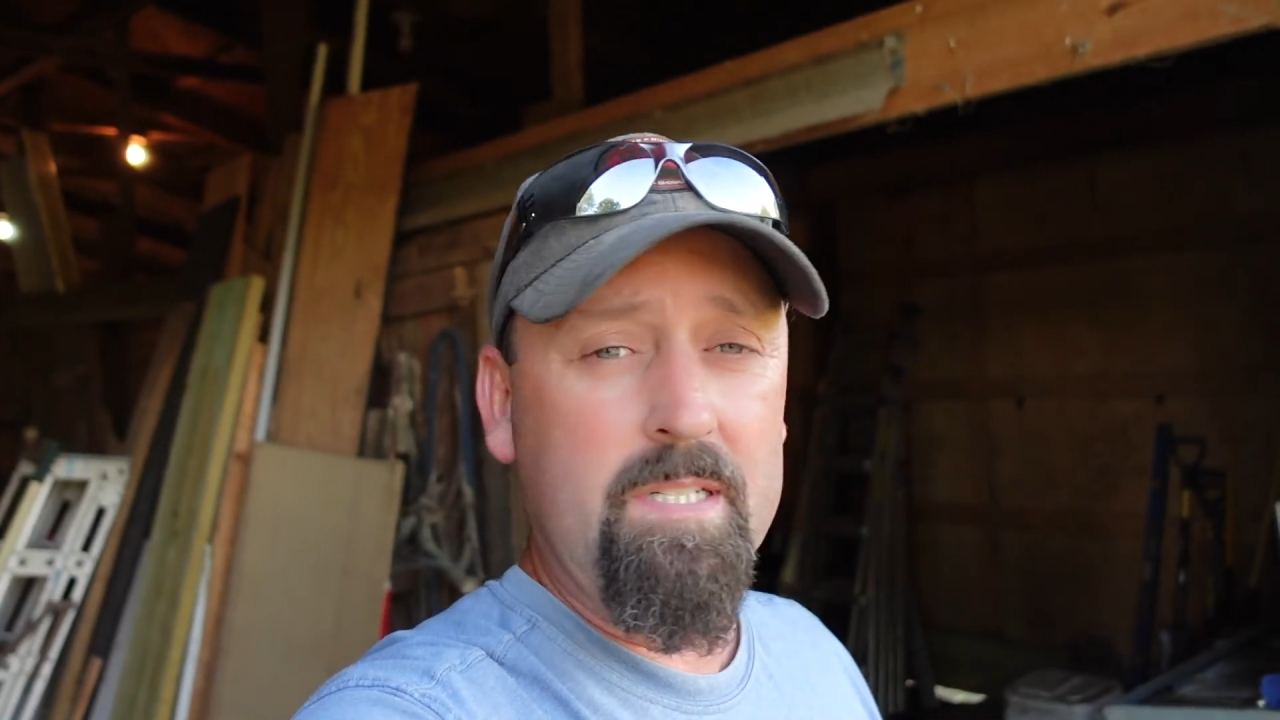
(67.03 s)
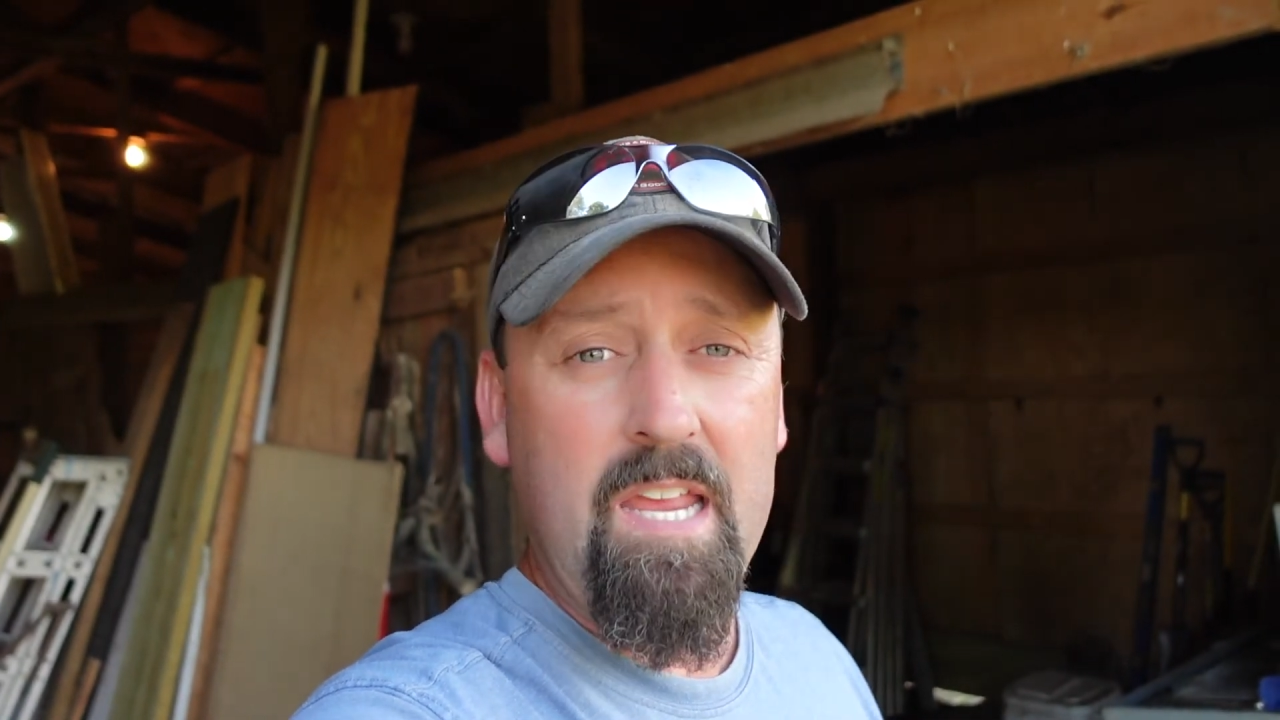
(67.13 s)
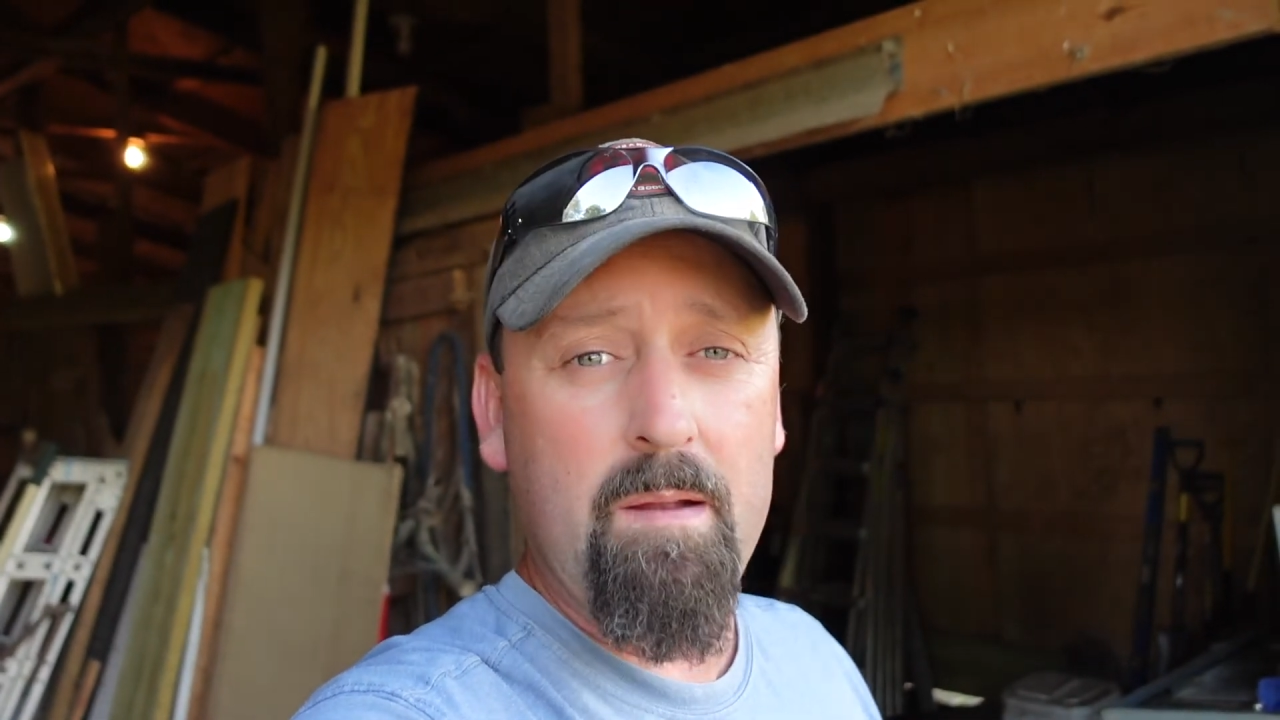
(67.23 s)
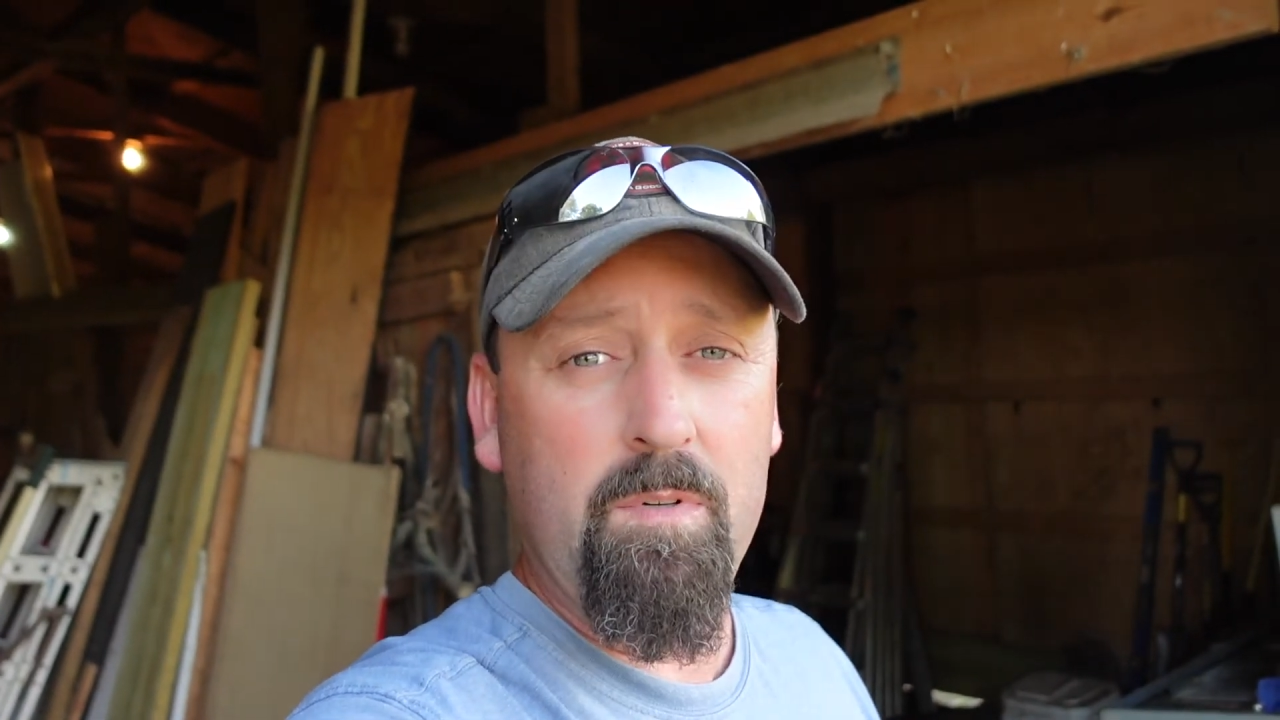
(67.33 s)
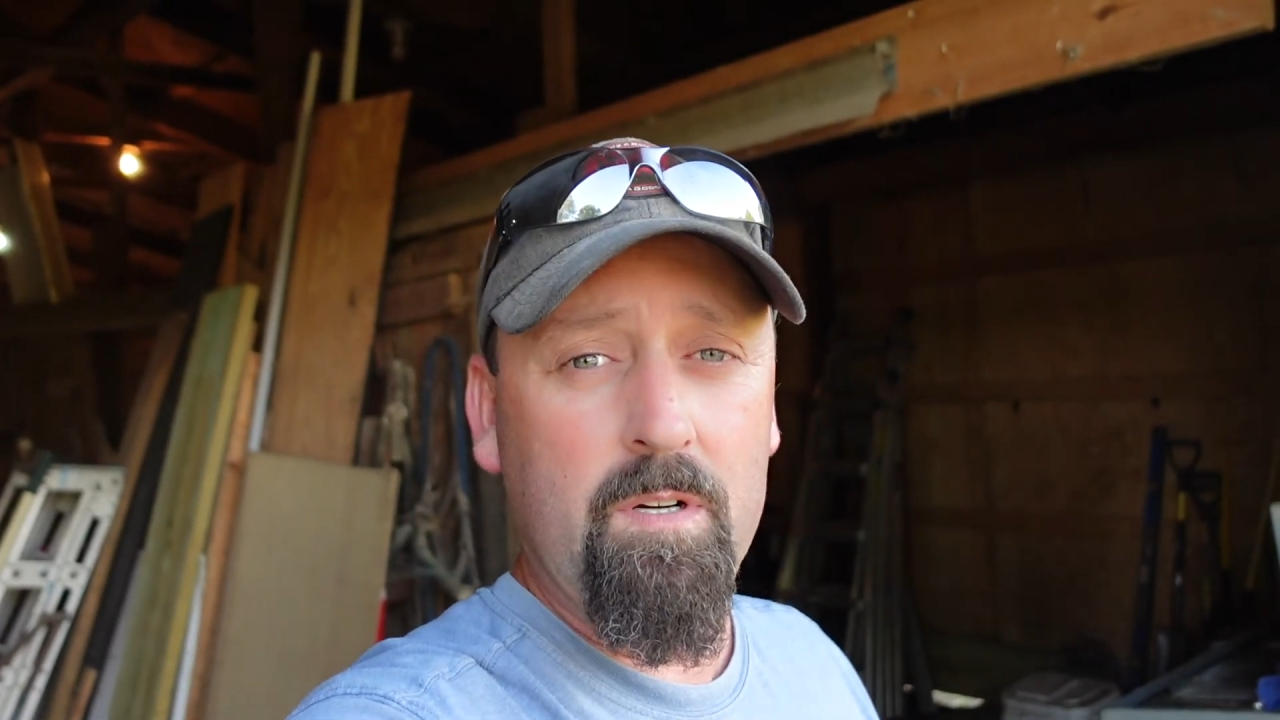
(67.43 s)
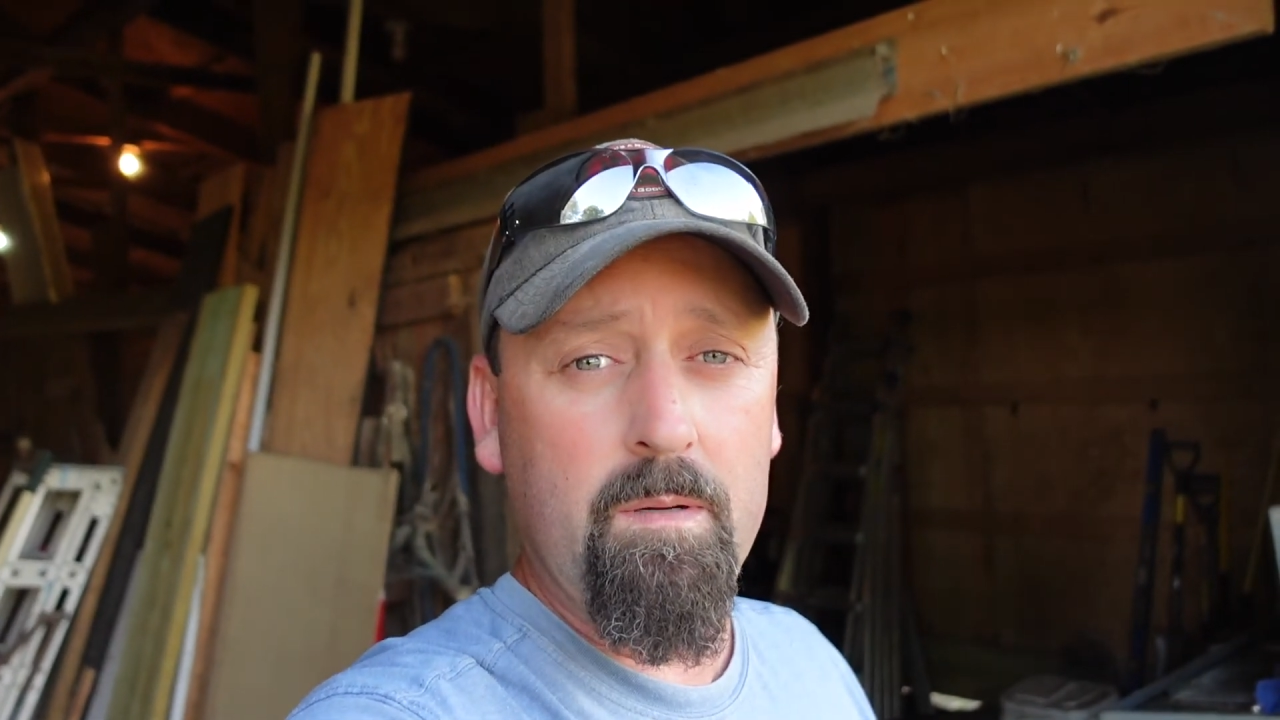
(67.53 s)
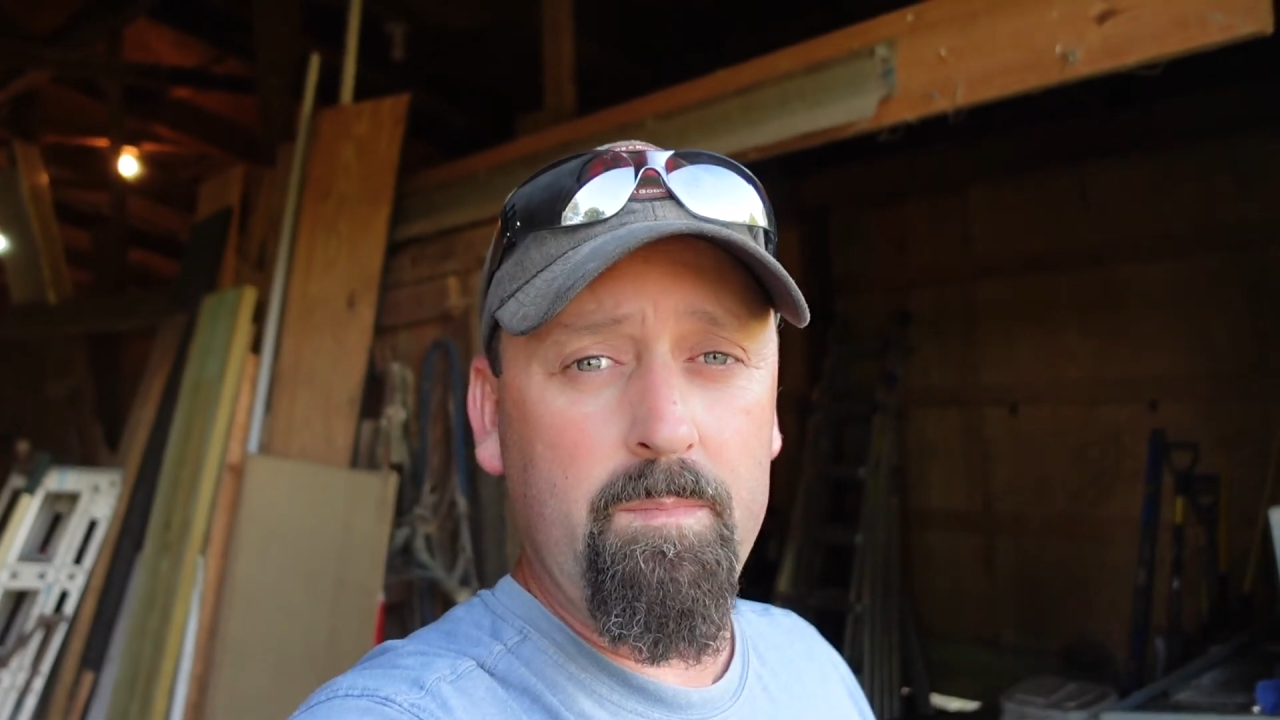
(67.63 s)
camera up